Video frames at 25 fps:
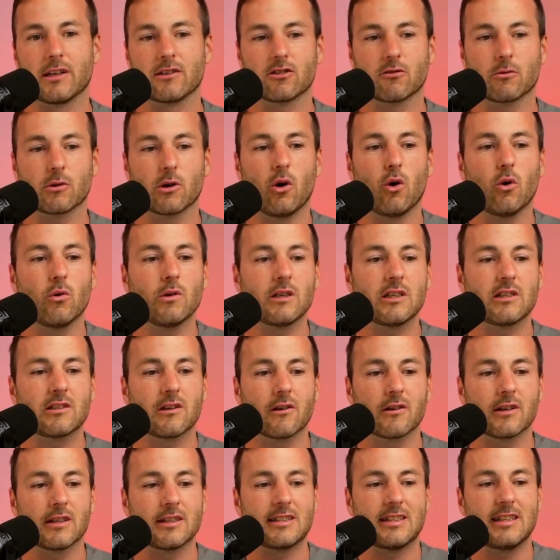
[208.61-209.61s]
So we're only
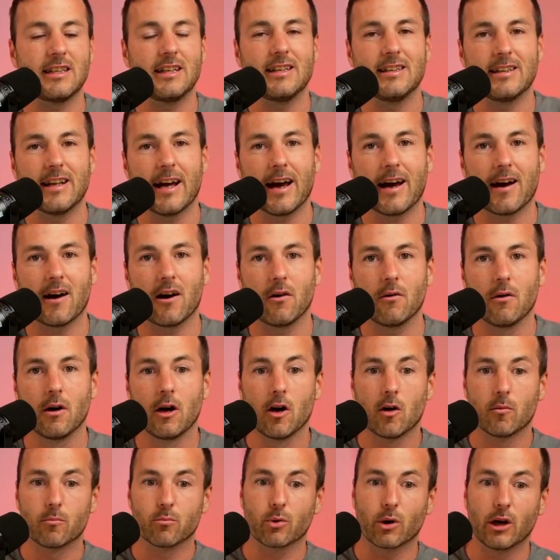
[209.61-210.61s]
starting to see now
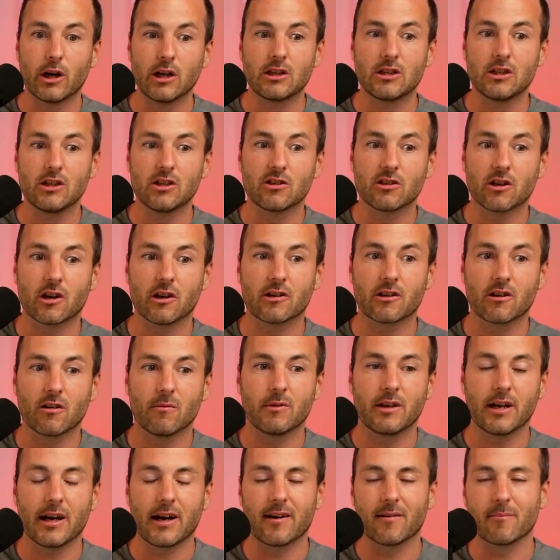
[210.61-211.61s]
prices starting to
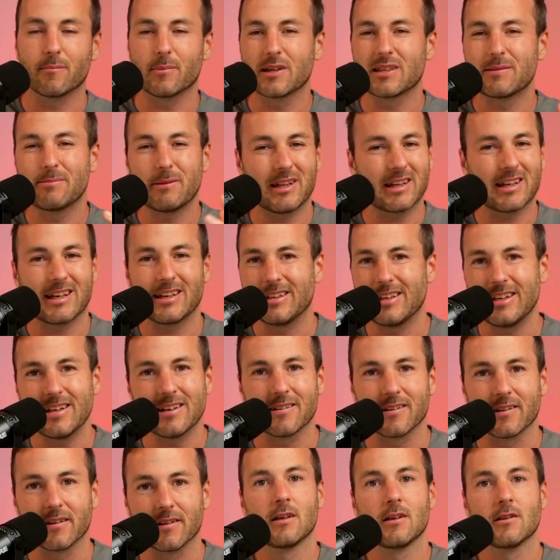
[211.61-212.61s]
come down, but it's been like a
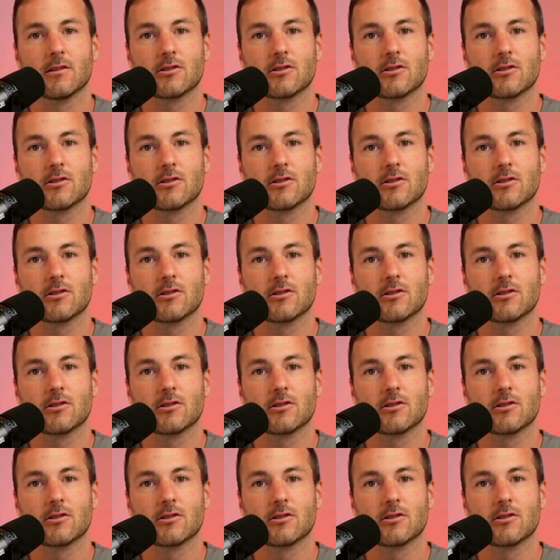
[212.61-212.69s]
year.